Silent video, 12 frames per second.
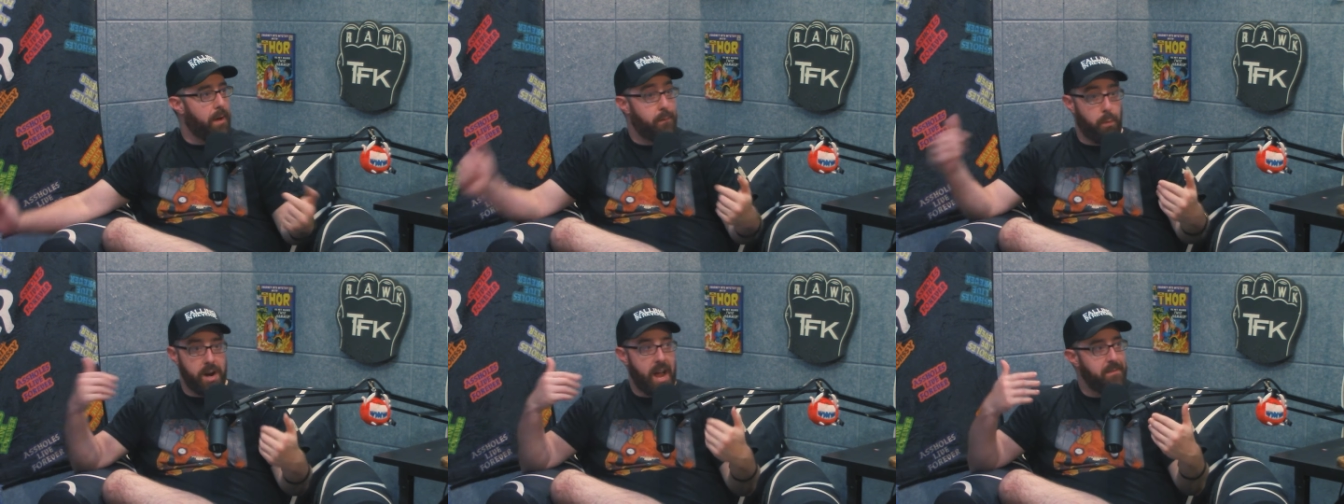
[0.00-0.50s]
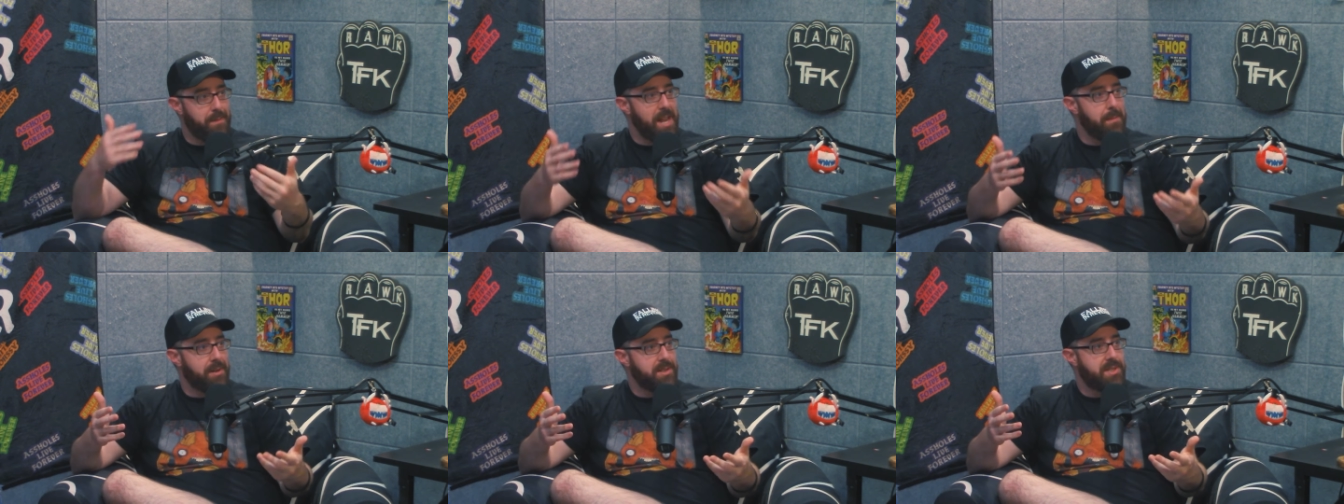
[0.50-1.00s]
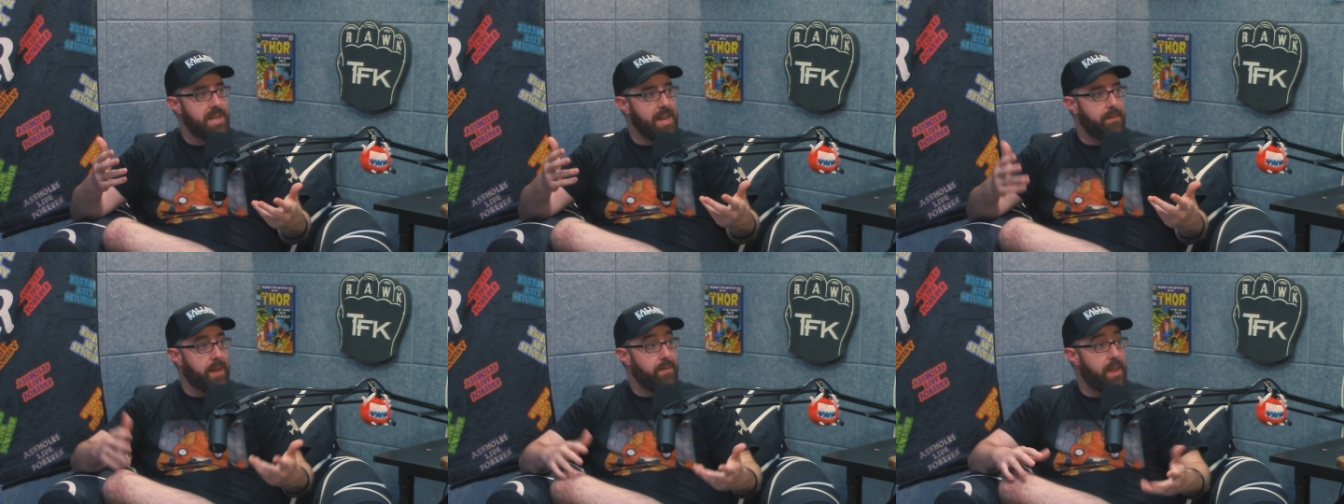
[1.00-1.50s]
of what I've mm-hmm. been able to see
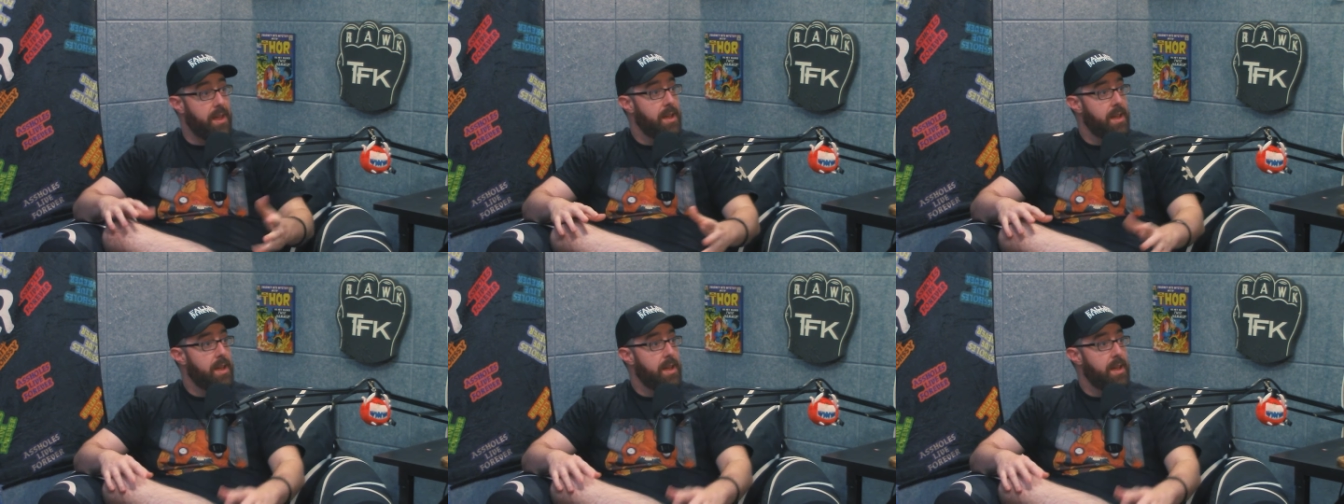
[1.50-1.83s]
and like, like half